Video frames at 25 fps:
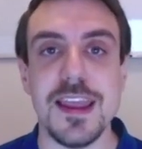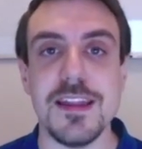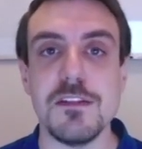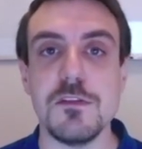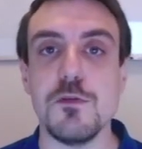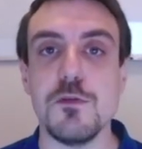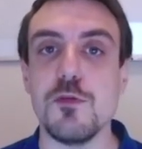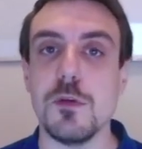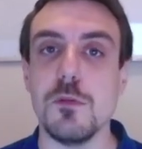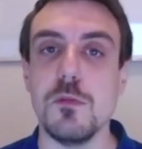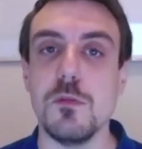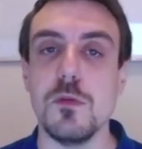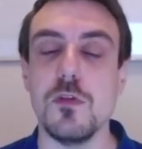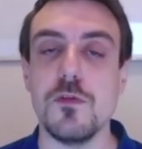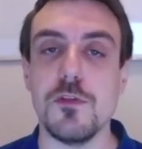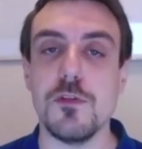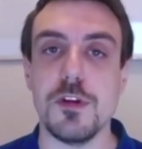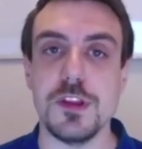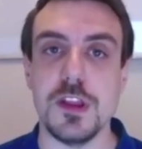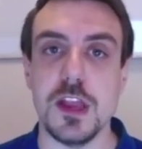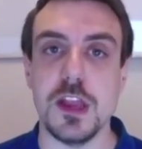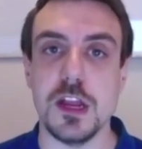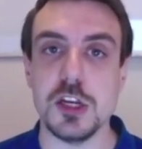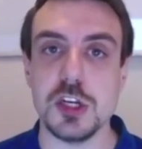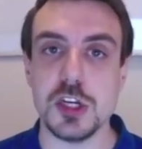and to remove
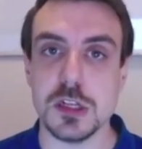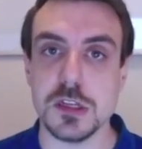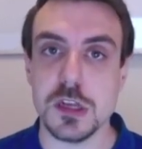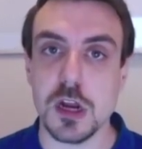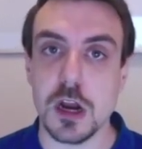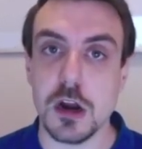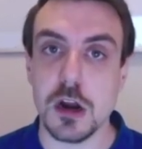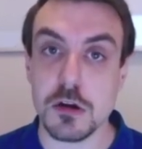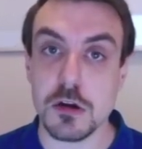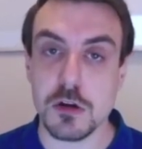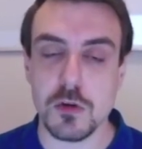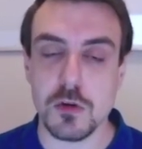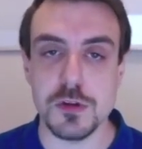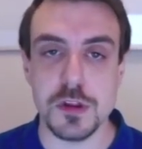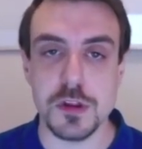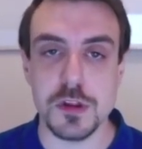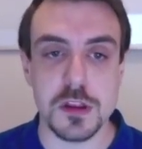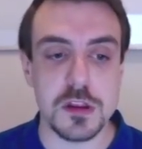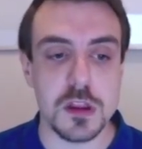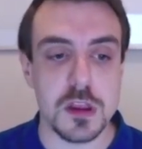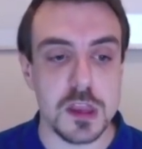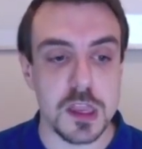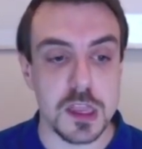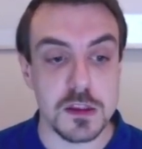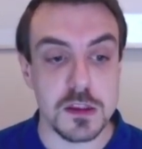credentials
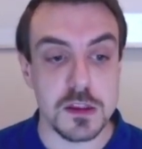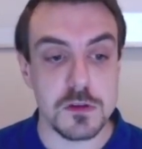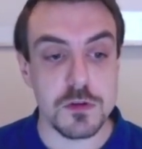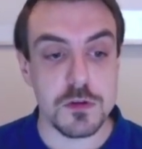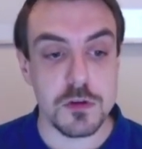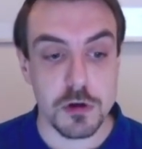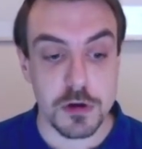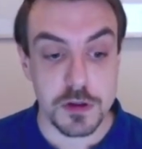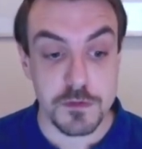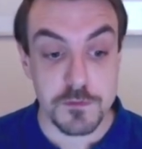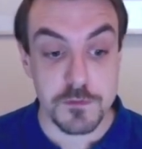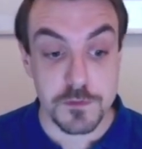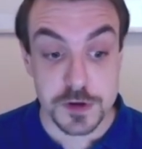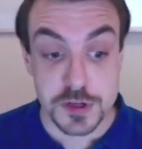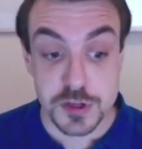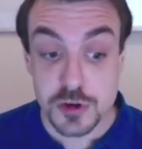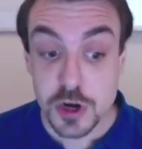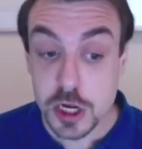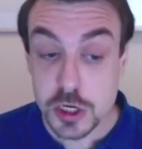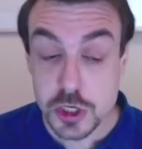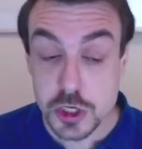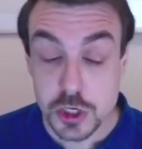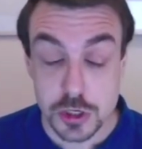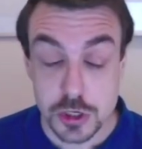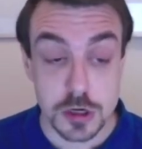hard-coded into your
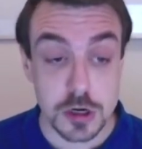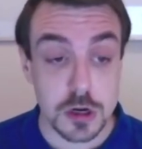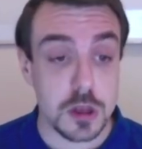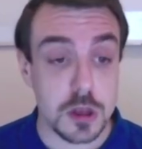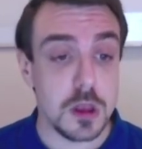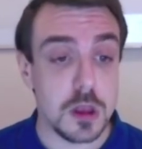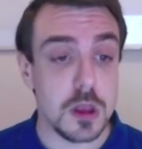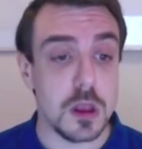infrastructure.